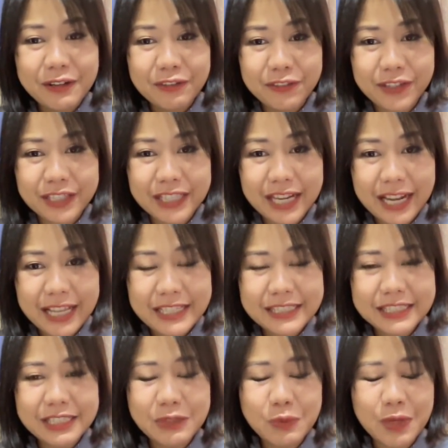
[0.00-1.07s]

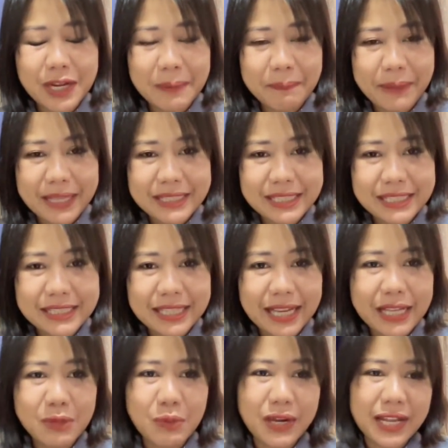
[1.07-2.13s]
fertilizer, walang
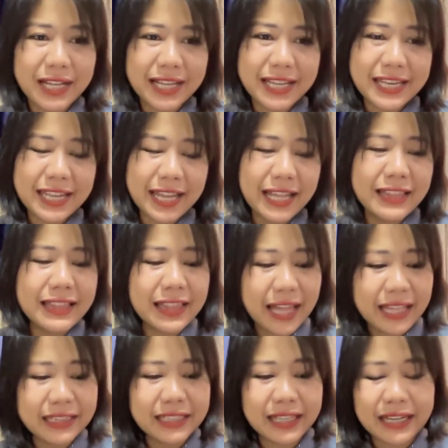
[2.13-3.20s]
pesticide, walang ganyan,
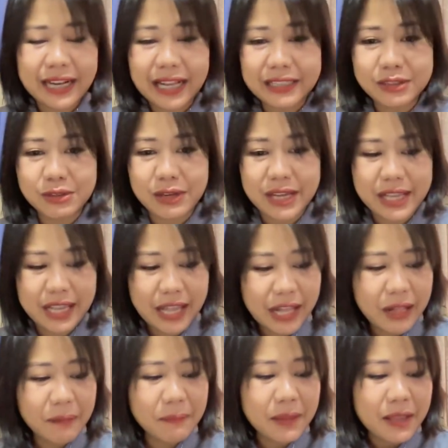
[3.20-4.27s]
that can actually
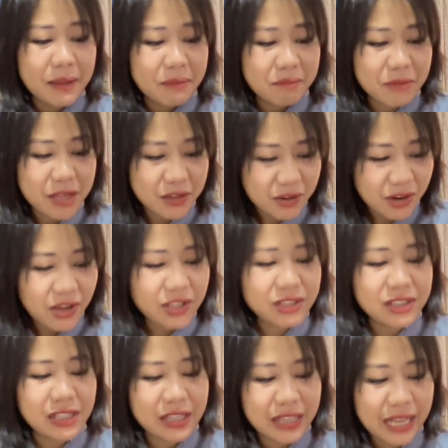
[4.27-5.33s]
help,
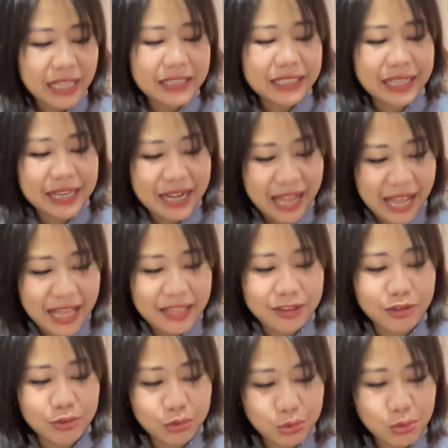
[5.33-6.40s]
because that can add
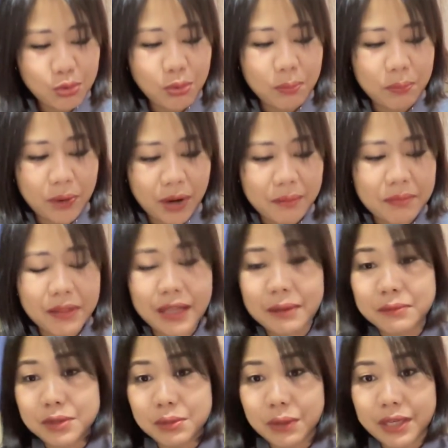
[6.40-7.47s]
to
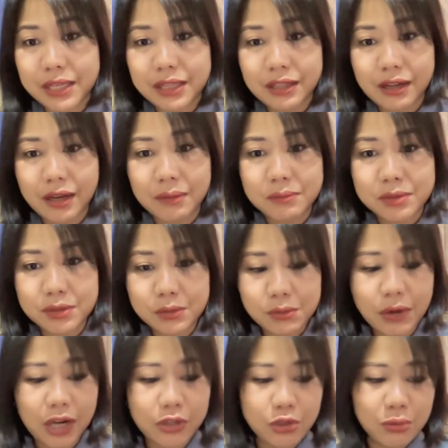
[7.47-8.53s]
problems when it comes
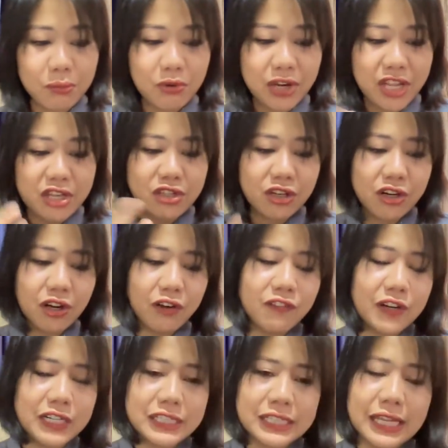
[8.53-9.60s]
to accumulation of
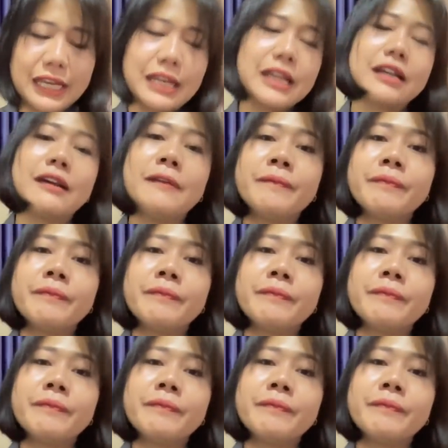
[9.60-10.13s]
arsenic.